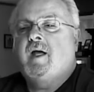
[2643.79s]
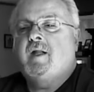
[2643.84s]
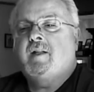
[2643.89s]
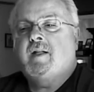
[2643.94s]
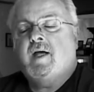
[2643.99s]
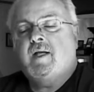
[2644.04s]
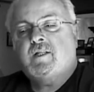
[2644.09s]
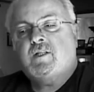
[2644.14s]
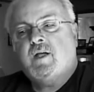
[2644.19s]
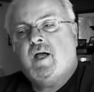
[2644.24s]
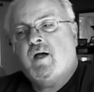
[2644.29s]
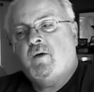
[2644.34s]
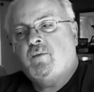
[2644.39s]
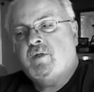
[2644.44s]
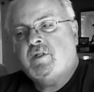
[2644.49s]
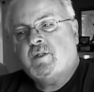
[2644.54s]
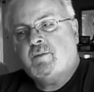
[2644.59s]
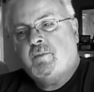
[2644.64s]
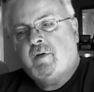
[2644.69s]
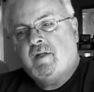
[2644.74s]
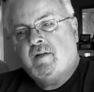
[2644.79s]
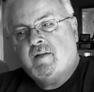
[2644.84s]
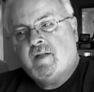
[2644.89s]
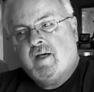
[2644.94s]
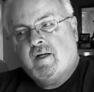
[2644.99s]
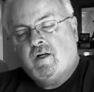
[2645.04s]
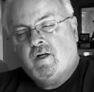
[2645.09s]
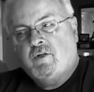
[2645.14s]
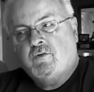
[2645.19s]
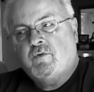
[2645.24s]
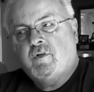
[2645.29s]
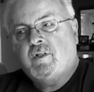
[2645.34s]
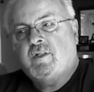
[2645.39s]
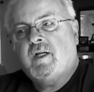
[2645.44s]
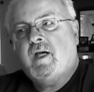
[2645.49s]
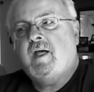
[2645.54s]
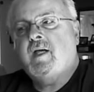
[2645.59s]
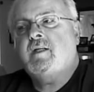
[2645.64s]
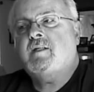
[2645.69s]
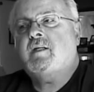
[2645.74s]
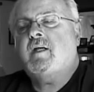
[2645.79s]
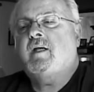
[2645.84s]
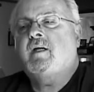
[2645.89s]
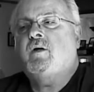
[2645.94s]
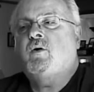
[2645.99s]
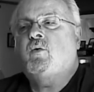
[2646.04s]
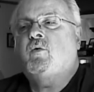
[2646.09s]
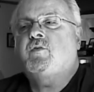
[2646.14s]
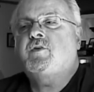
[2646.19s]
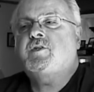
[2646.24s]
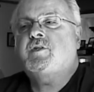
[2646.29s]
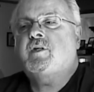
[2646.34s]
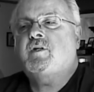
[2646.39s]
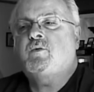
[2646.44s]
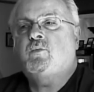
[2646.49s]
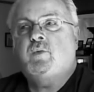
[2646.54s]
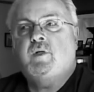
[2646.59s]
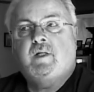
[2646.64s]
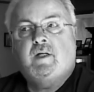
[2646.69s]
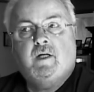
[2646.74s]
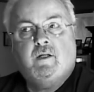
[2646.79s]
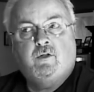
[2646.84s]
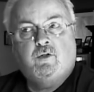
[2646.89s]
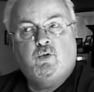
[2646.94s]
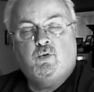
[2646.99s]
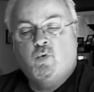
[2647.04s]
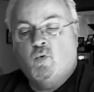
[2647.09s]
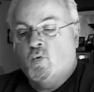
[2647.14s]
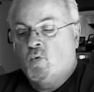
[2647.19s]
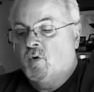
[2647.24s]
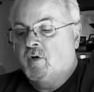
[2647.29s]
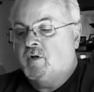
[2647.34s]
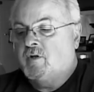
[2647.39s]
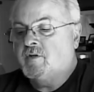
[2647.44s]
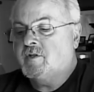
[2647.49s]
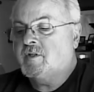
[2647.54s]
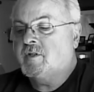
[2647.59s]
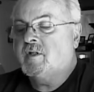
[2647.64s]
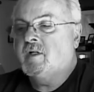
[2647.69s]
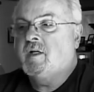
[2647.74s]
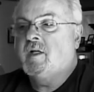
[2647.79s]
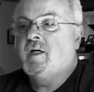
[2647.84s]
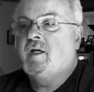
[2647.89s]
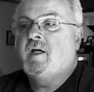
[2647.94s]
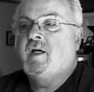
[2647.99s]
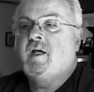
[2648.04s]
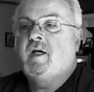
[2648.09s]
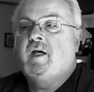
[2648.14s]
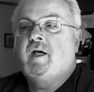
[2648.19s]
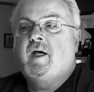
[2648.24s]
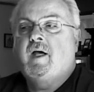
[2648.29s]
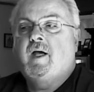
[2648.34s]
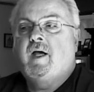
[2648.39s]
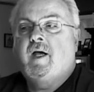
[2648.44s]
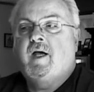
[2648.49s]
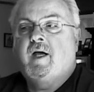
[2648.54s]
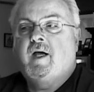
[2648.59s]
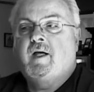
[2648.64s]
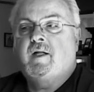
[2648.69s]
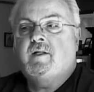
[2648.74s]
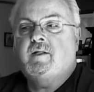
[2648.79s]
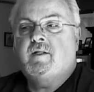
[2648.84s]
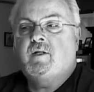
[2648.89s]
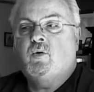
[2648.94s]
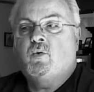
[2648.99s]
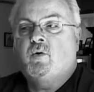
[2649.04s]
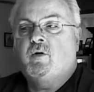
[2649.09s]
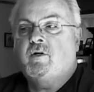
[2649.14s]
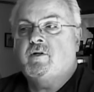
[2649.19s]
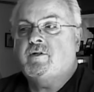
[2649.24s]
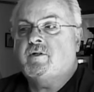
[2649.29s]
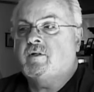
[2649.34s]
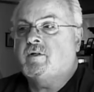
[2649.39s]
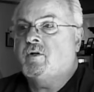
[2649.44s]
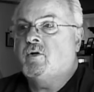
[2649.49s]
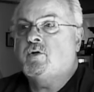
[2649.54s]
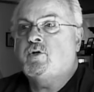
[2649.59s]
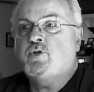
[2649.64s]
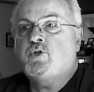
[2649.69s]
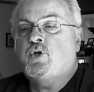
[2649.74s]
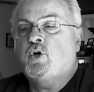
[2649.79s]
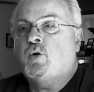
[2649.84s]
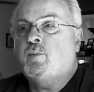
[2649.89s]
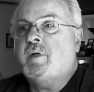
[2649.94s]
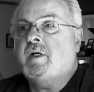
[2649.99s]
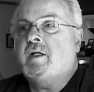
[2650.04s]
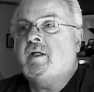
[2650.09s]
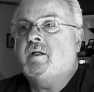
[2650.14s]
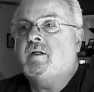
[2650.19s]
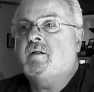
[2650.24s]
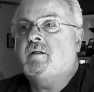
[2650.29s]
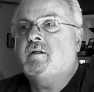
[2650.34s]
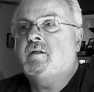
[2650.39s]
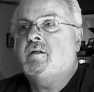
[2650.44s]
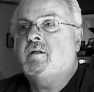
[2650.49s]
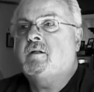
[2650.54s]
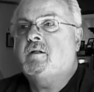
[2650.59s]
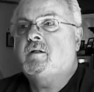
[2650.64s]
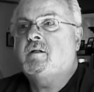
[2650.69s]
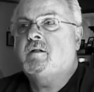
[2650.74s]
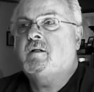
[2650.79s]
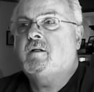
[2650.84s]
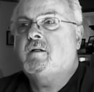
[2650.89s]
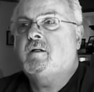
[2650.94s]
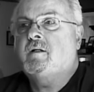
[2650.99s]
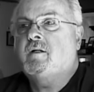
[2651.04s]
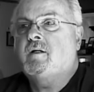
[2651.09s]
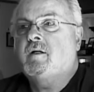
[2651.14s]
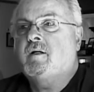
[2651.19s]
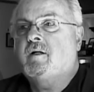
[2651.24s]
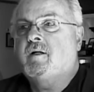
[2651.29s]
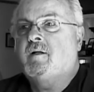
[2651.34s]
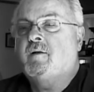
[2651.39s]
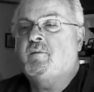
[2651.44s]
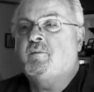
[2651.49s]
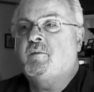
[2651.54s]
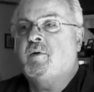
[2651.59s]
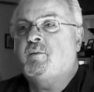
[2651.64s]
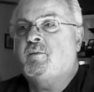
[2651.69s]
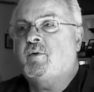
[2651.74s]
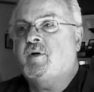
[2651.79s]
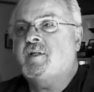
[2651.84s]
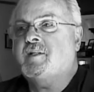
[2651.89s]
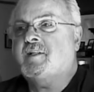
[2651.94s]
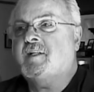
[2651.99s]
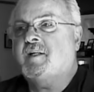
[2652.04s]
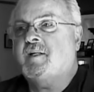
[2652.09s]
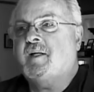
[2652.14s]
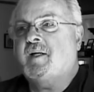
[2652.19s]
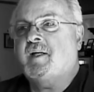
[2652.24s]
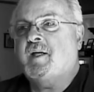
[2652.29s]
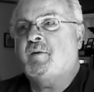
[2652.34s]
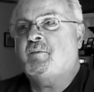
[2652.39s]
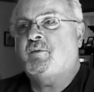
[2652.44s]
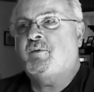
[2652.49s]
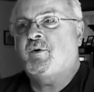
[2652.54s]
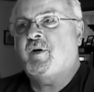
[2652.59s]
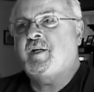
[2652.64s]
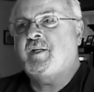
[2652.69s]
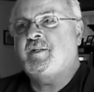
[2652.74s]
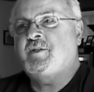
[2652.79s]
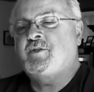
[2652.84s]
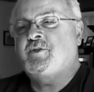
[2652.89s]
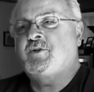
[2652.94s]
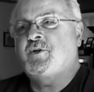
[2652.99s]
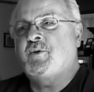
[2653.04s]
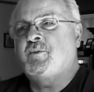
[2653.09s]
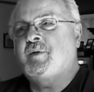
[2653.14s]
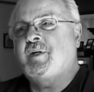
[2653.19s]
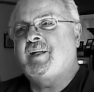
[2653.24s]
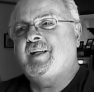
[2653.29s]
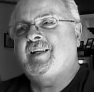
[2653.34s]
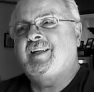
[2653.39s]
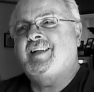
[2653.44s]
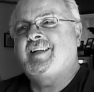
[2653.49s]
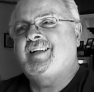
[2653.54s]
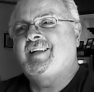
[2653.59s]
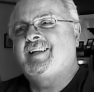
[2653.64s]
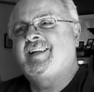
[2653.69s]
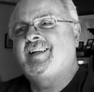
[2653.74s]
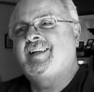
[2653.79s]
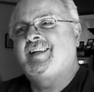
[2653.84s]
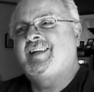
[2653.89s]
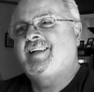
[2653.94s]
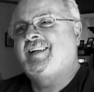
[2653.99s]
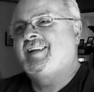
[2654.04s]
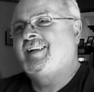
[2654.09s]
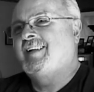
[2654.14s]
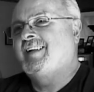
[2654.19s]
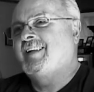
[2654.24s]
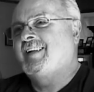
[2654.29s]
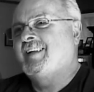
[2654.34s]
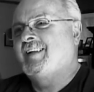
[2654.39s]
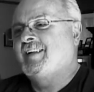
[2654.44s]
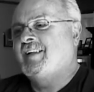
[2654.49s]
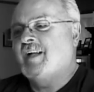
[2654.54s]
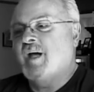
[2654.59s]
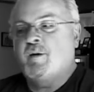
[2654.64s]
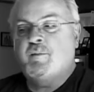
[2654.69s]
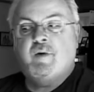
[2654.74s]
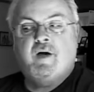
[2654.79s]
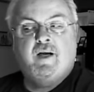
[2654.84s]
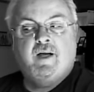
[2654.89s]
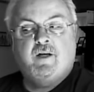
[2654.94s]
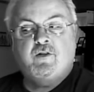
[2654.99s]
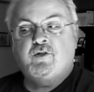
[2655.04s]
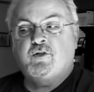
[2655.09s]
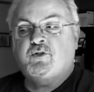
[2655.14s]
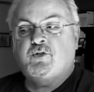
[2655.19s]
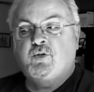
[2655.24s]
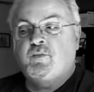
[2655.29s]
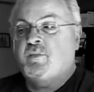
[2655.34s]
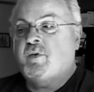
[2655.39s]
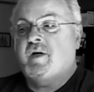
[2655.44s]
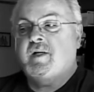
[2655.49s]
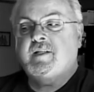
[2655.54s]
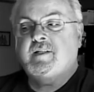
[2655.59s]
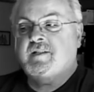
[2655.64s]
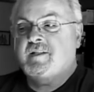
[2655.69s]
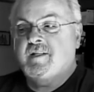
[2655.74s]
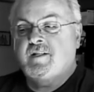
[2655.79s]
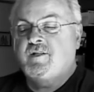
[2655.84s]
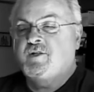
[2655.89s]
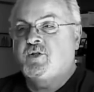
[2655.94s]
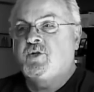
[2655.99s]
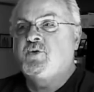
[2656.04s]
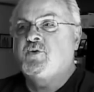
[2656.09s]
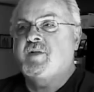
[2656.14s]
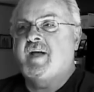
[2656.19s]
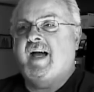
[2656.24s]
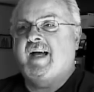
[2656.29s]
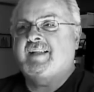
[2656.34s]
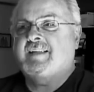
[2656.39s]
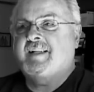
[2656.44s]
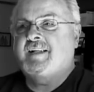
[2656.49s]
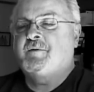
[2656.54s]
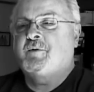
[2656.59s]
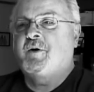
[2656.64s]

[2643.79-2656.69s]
And that's how we spent that hundred days. And all of a sudden, we get new orders, and the orders are to go to Germany. Huh. Remember, I said I kept writing Germany. Yeah. Now, my other two buddies didn't do that.